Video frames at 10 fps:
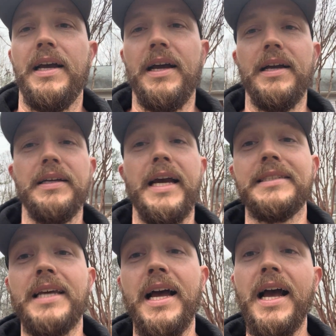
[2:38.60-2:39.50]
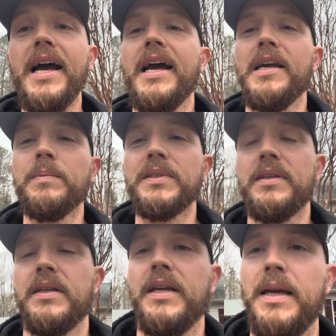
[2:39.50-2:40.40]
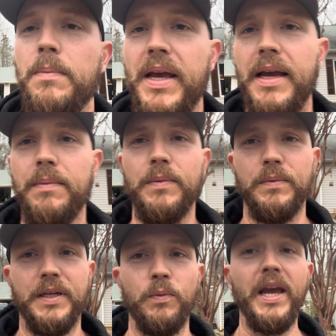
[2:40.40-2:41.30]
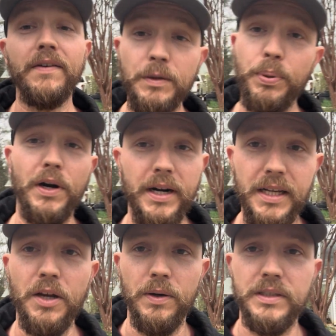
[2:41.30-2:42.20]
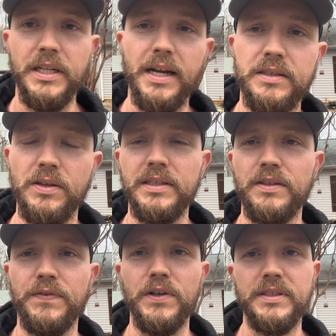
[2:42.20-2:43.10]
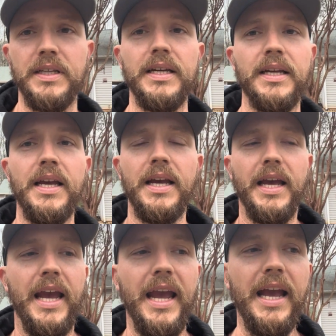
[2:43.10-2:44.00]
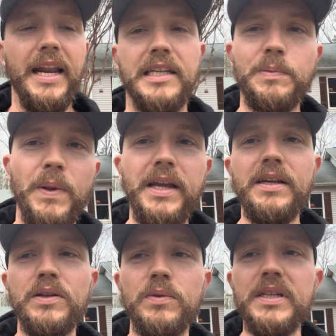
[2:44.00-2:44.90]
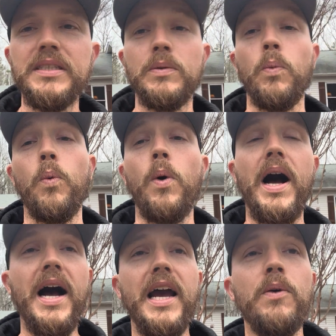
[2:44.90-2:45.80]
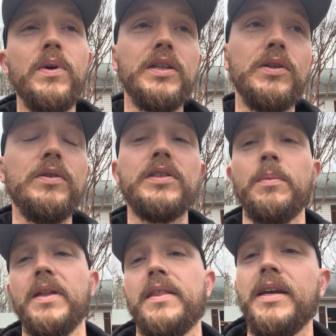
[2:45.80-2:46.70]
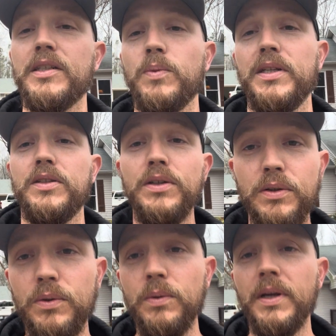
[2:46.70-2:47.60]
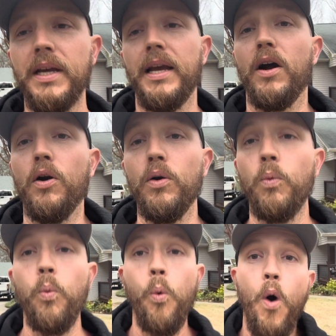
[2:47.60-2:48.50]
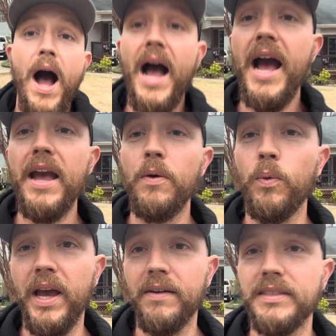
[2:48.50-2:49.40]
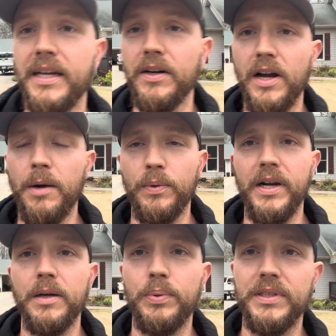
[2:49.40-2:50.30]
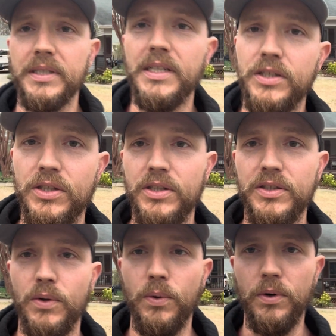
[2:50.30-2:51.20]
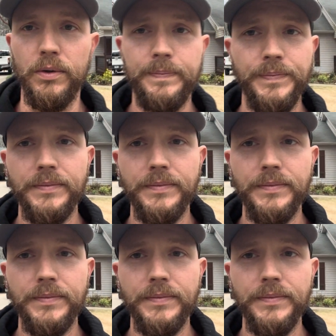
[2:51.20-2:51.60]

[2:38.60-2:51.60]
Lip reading: at times we have to put our ego in check. So that's the first thing. And explaining the reason why we do some of the things we do, or why we have standard operating procedures, or